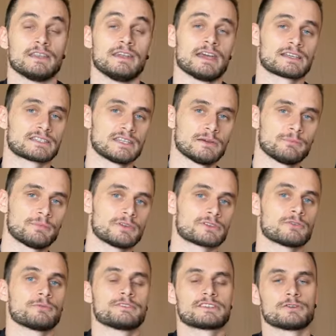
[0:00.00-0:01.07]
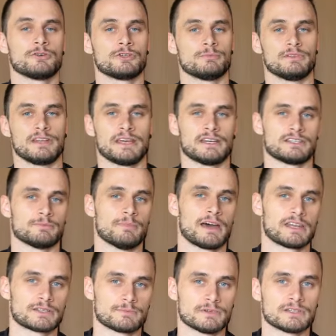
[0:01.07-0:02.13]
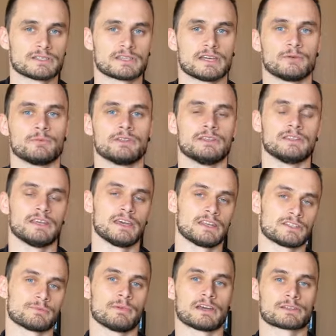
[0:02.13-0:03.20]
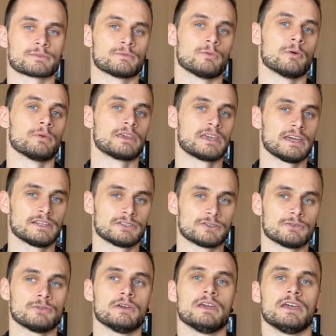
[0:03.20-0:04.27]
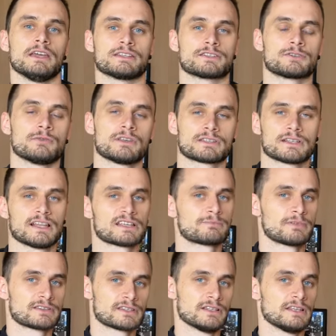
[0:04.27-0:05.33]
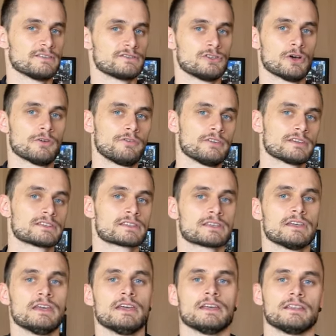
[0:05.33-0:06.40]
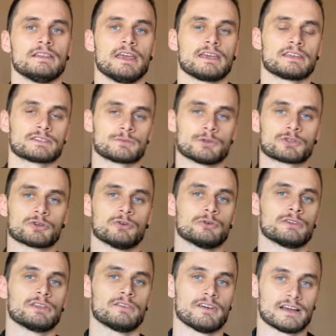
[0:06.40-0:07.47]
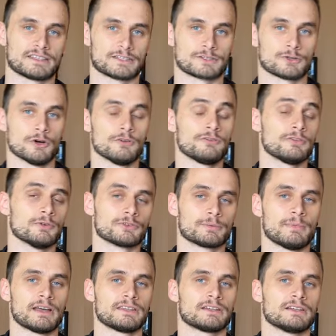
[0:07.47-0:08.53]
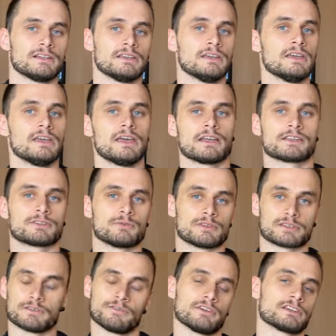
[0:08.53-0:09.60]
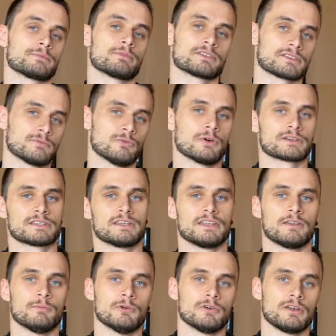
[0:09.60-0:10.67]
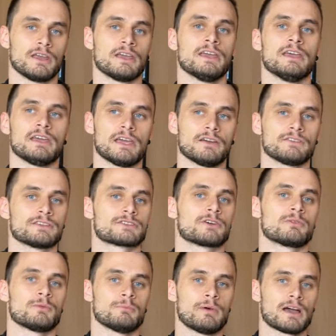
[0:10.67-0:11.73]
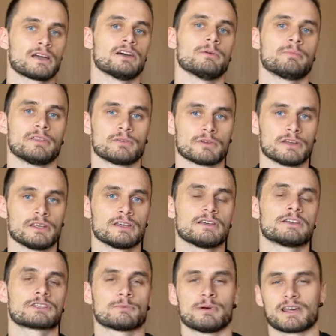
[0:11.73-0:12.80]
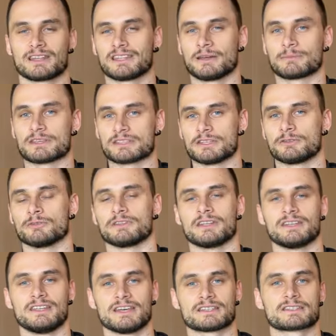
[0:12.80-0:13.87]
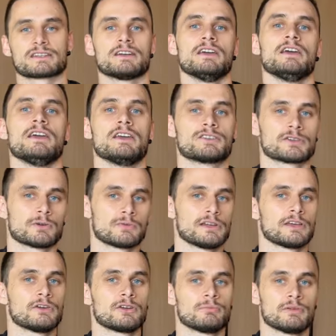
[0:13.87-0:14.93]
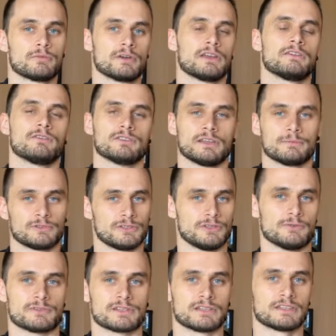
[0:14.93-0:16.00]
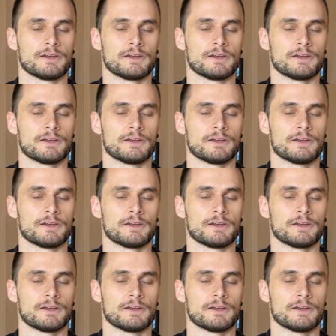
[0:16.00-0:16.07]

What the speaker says: The next step is obviously going to be the energy management, and within the energy management, what we can do is as soon as the last person leaves the office, they can switch all the devices off automatically, and as soon as the first person walks in the morning, everything's going to be back up and running, so by the time they sit on their desk, it's already going to be ready for them to use it.